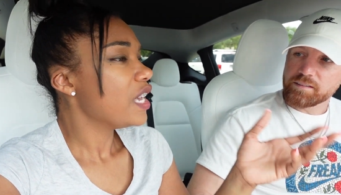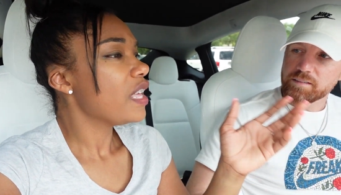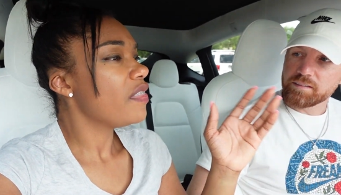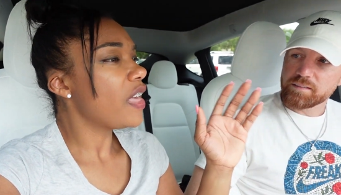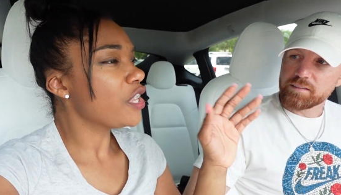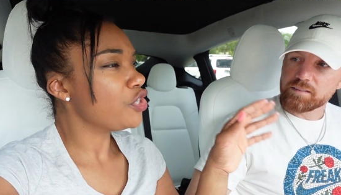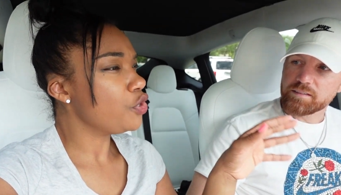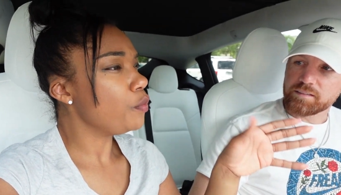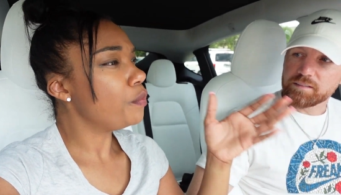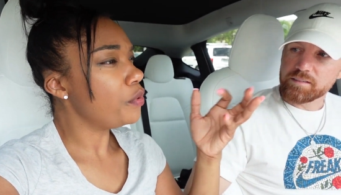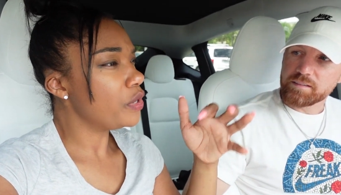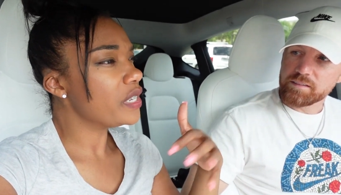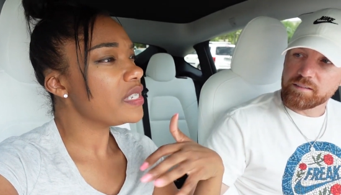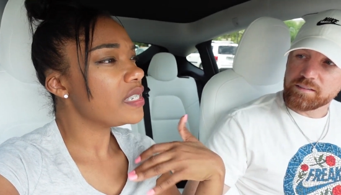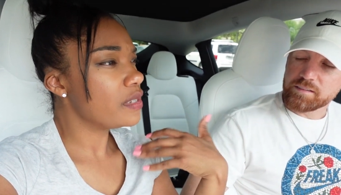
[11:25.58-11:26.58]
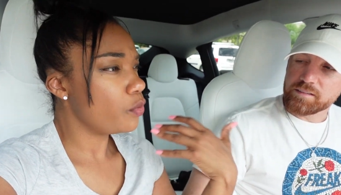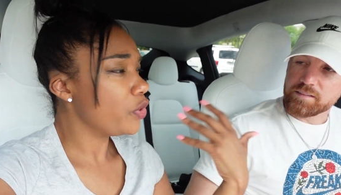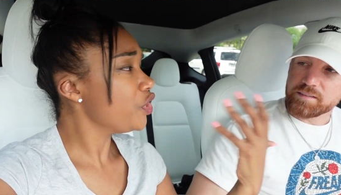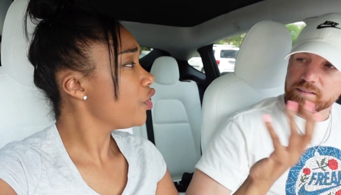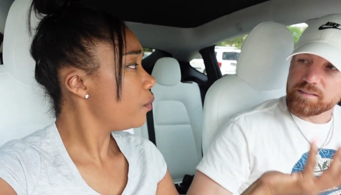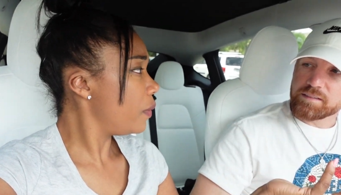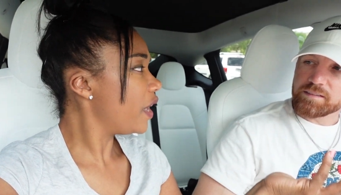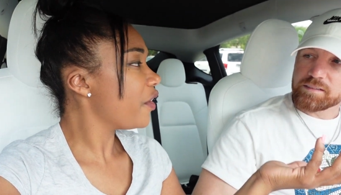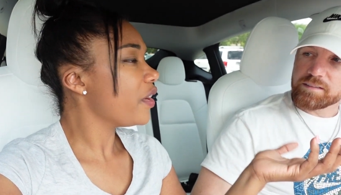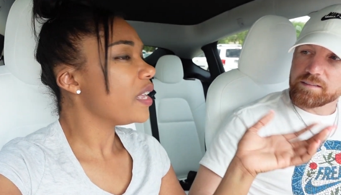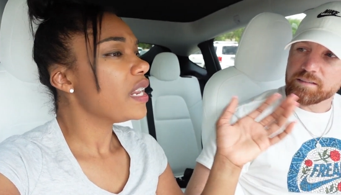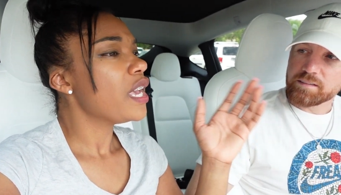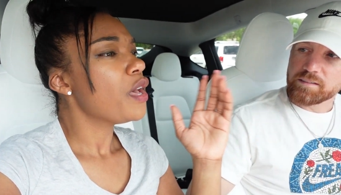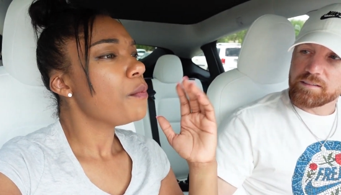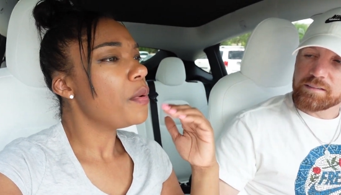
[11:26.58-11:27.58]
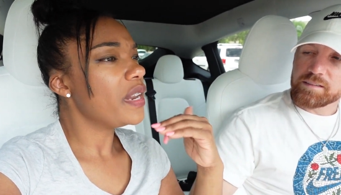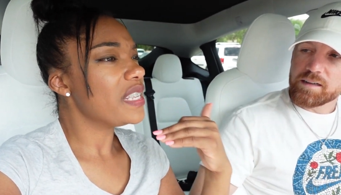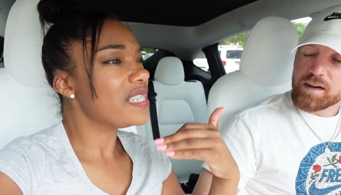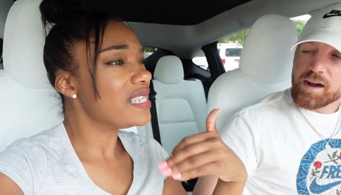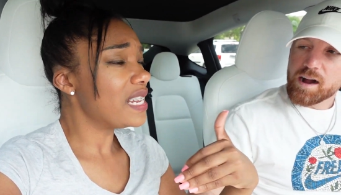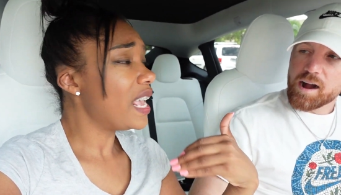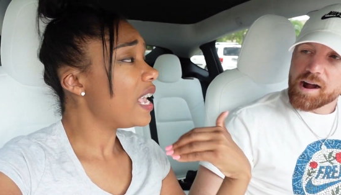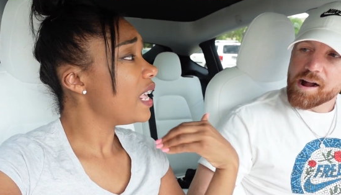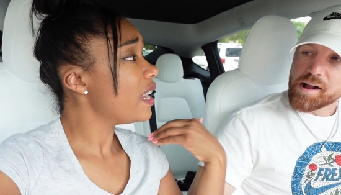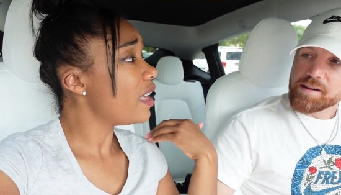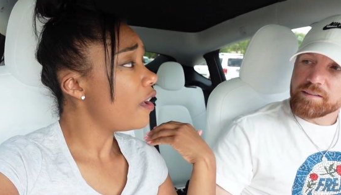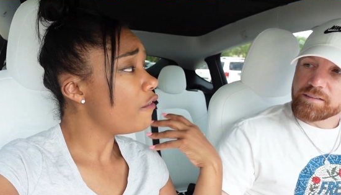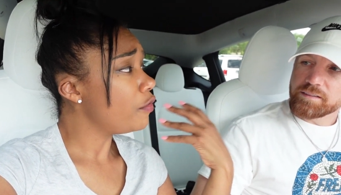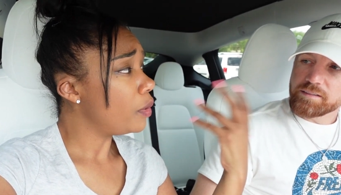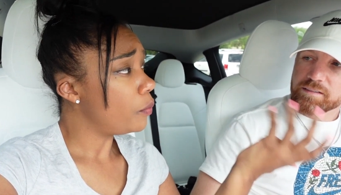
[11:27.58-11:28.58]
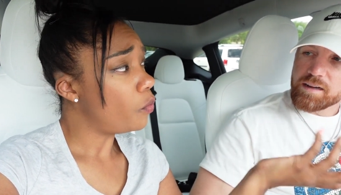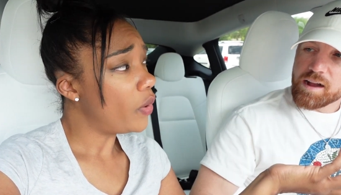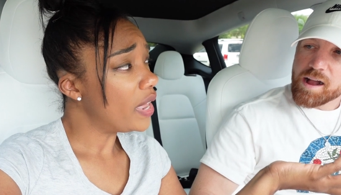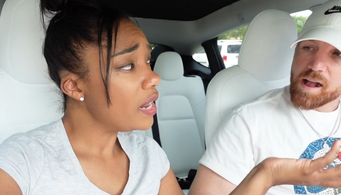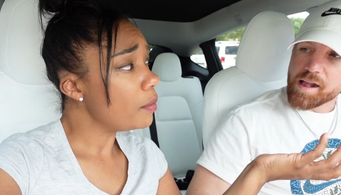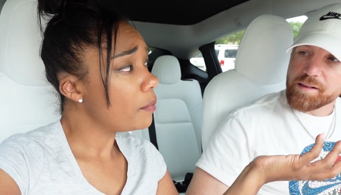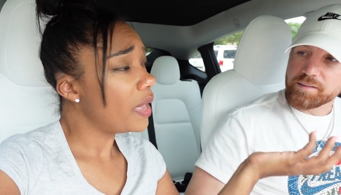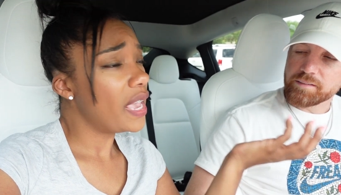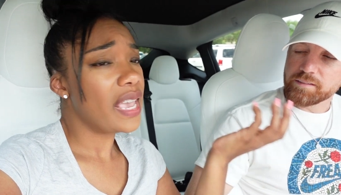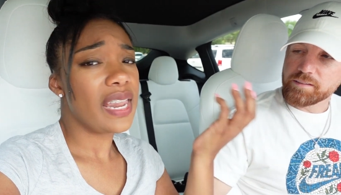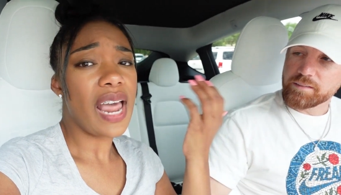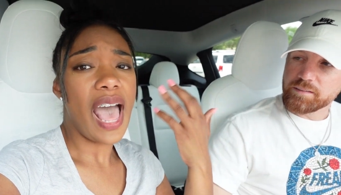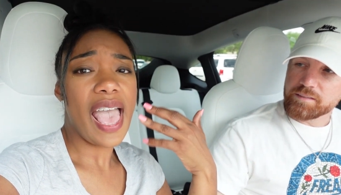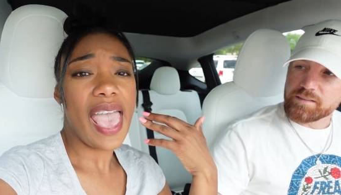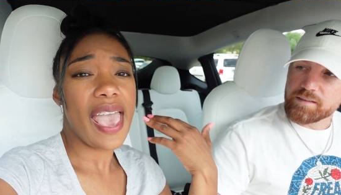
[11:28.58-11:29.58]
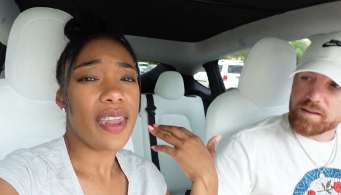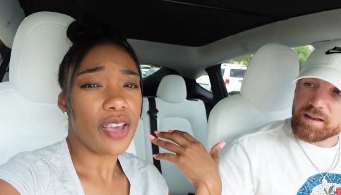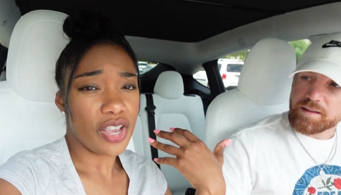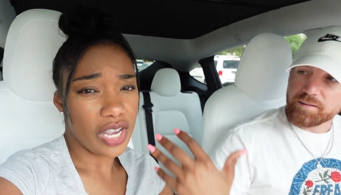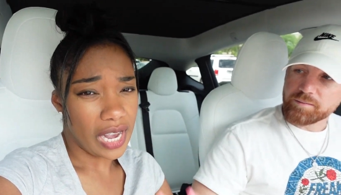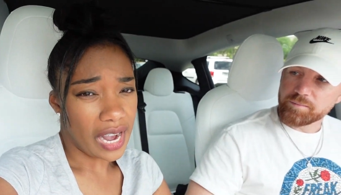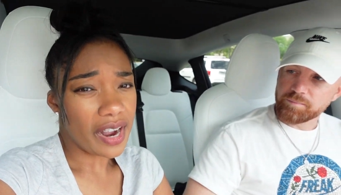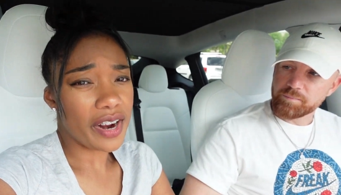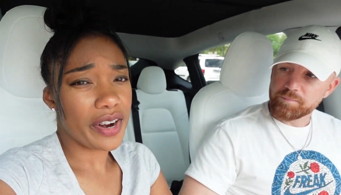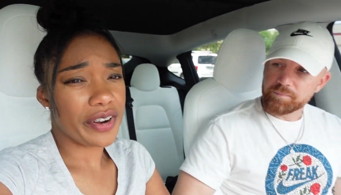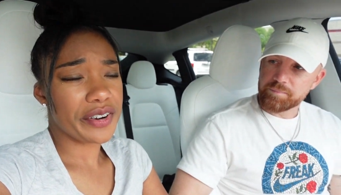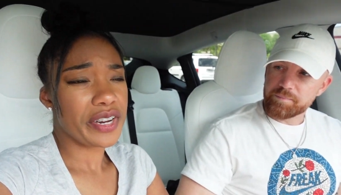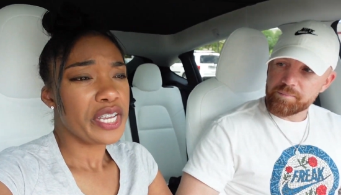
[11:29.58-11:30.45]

Speaker 1: that you put when you're married. But instead of the wedding band, I had a guard.